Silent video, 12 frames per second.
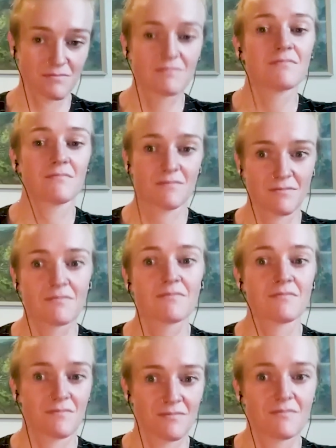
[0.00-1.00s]
And
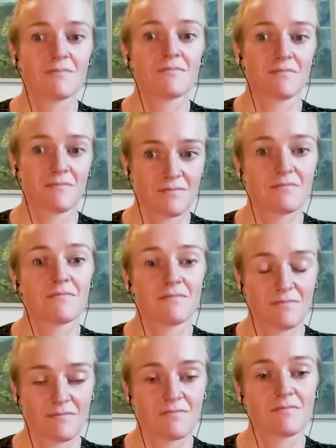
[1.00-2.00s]
like I feel
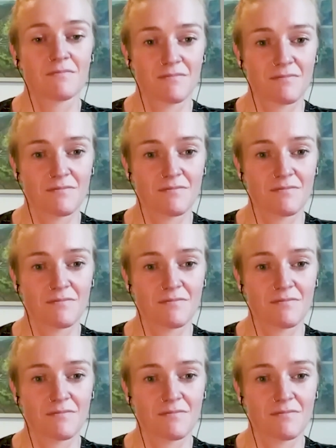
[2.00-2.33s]
how